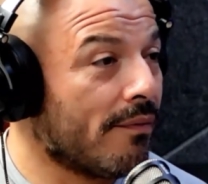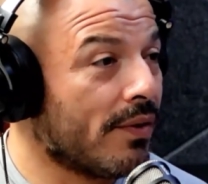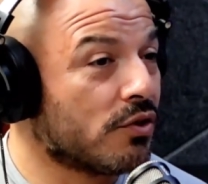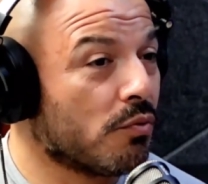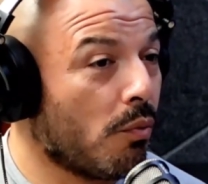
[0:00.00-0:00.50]

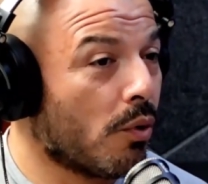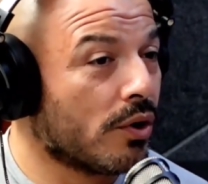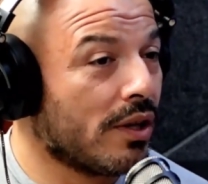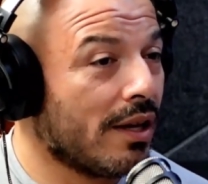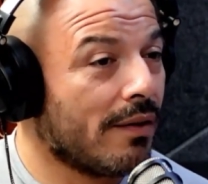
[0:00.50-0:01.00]
if it's
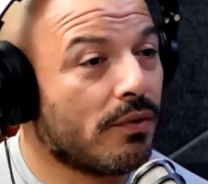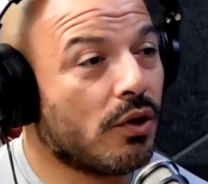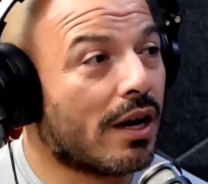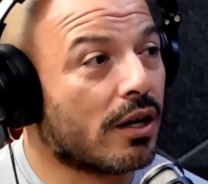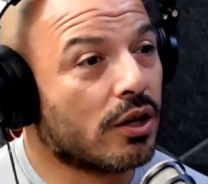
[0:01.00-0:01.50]
worth it if
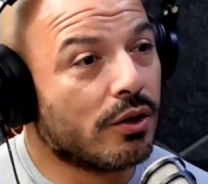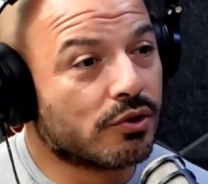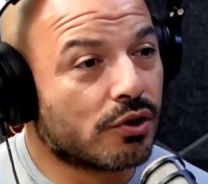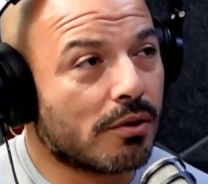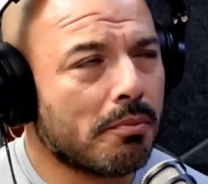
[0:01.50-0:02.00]
you got a closer